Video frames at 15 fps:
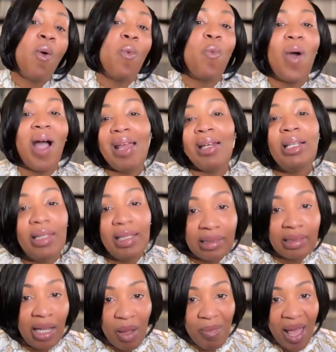why did this
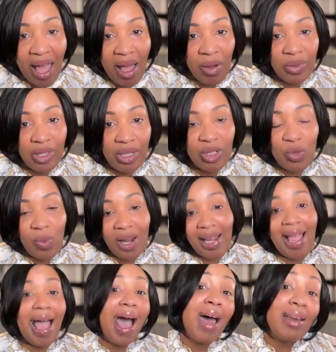come out this way?
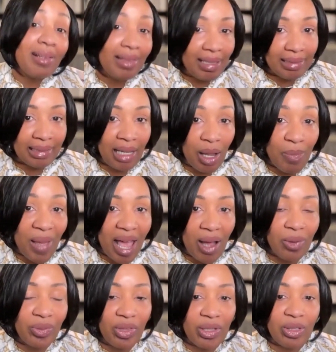How did this come
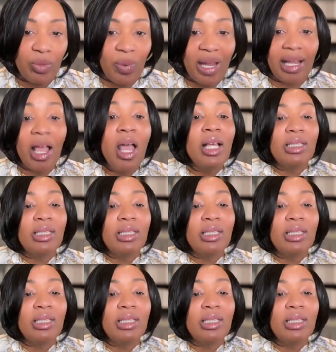out this way?